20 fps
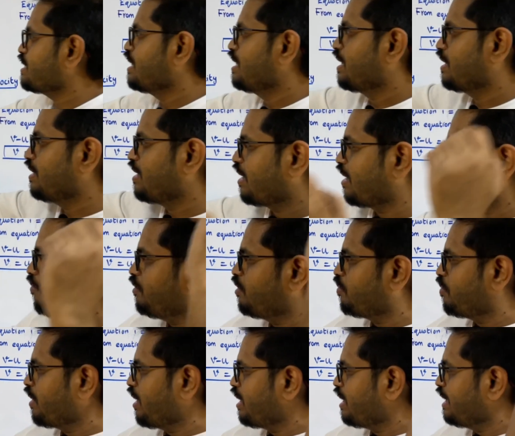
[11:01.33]
the rubbed
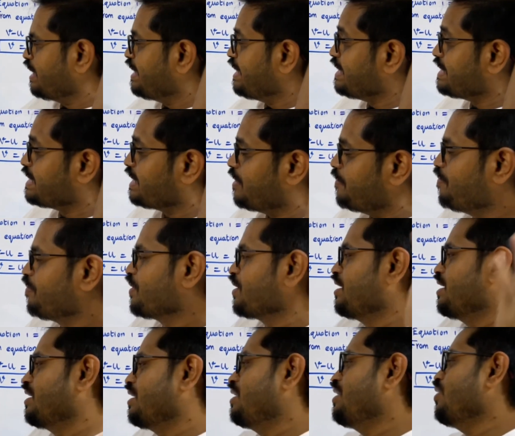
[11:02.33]
part DC.
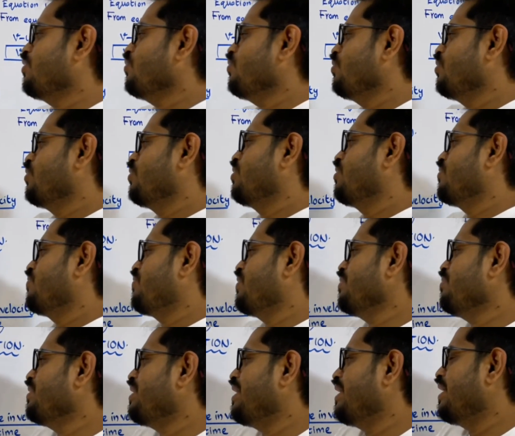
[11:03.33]
Now
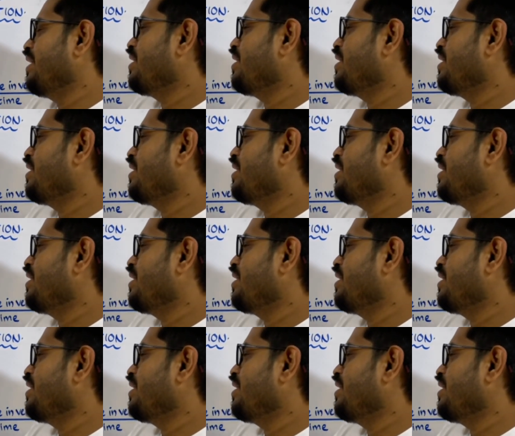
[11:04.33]
from there,